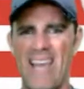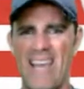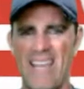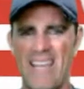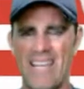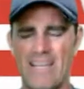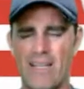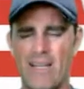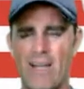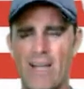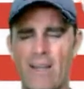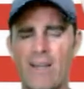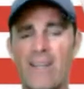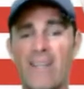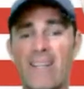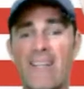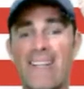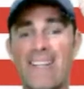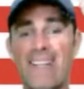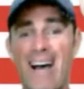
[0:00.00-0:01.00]
8,
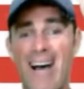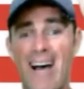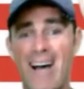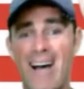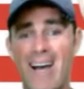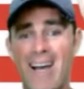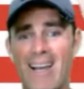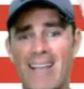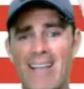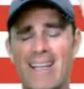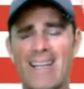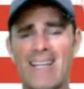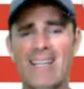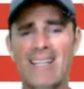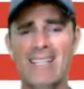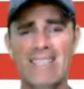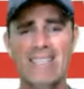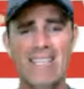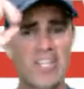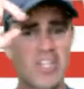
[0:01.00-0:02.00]
9,
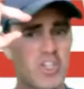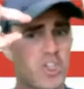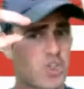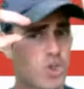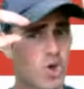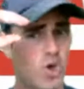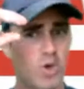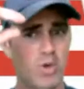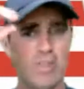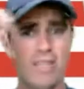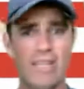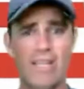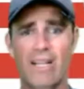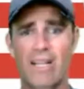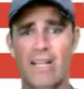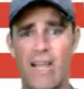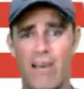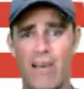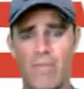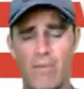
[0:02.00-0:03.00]
10. Just hold it.
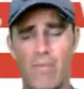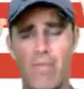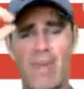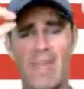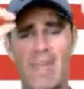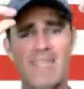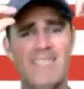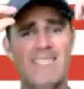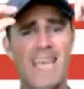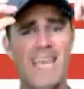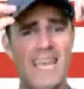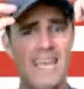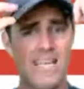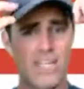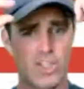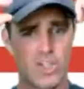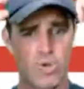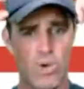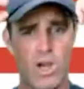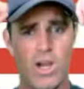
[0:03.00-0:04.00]
11. Maintain
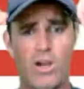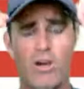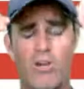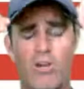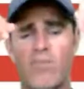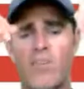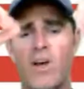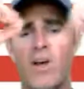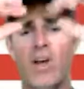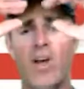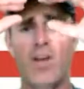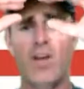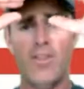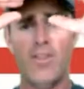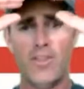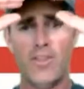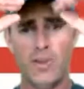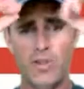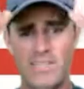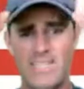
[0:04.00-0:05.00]
it. 12,
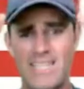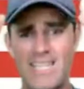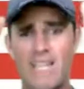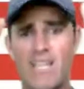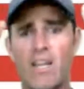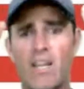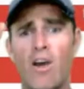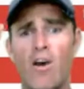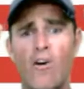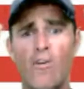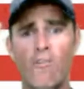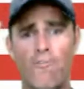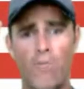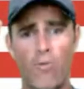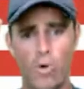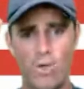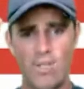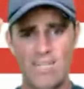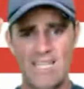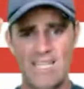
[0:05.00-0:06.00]
13,
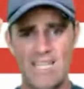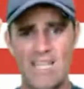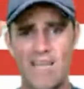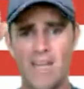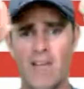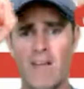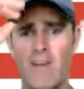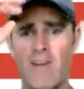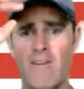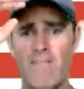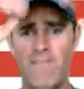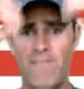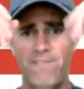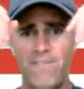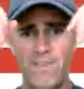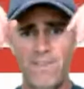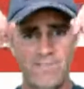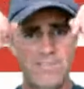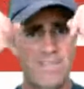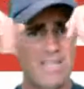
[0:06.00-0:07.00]
14,
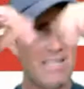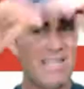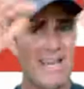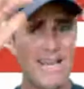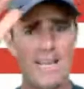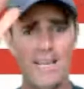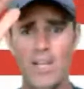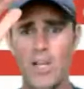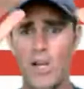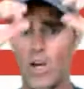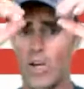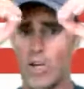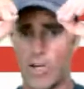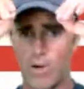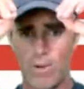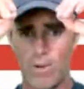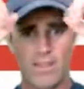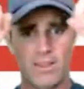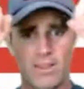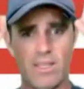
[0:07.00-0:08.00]
15. Not any harder.
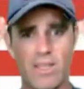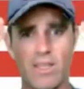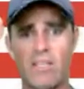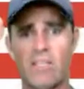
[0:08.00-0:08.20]
Right there.